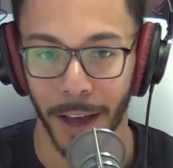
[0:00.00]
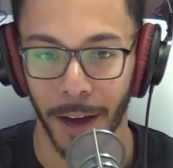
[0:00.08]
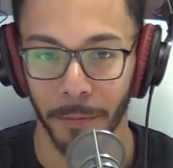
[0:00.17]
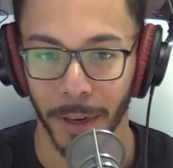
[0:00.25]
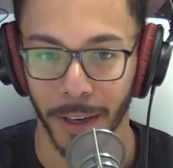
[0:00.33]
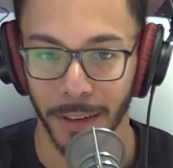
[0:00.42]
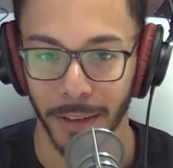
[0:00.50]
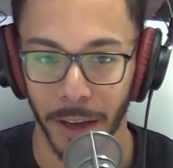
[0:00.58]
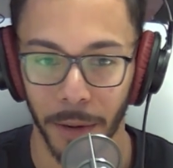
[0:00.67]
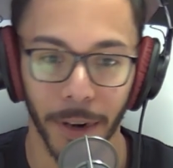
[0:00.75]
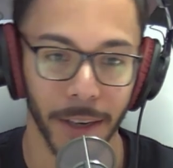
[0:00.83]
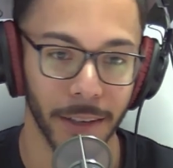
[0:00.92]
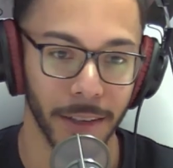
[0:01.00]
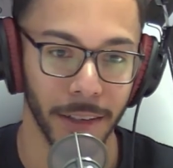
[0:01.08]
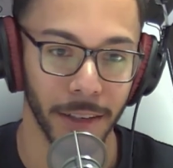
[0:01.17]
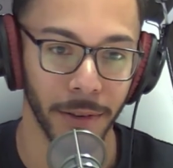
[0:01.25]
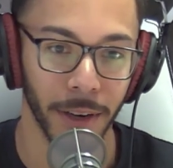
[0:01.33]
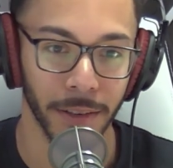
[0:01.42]
because they might see you
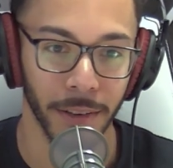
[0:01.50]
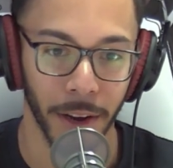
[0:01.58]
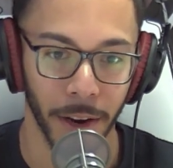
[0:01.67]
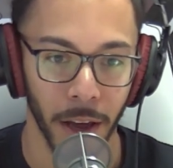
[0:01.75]
as like,